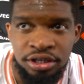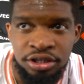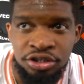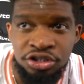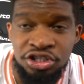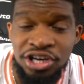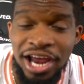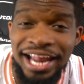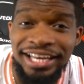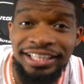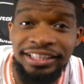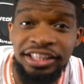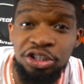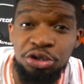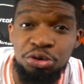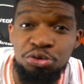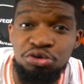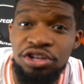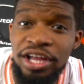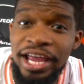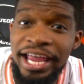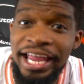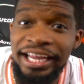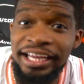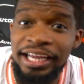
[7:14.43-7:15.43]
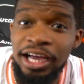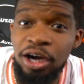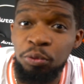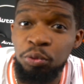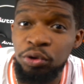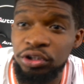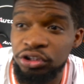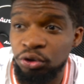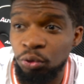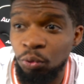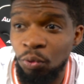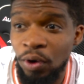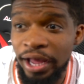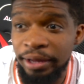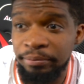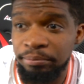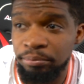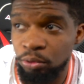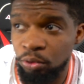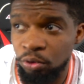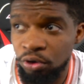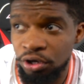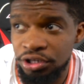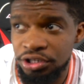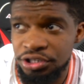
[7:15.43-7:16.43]
Jonathan used to hang out with the white
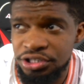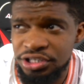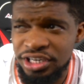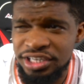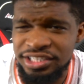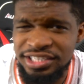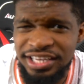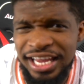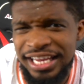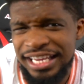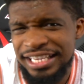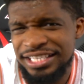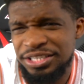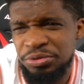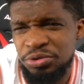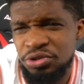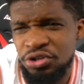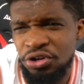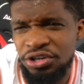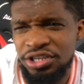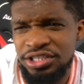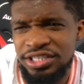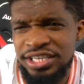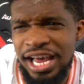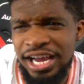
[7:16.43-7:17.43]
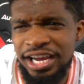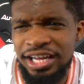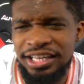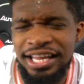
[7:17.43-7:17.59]
boys because I guess he was on the soccer.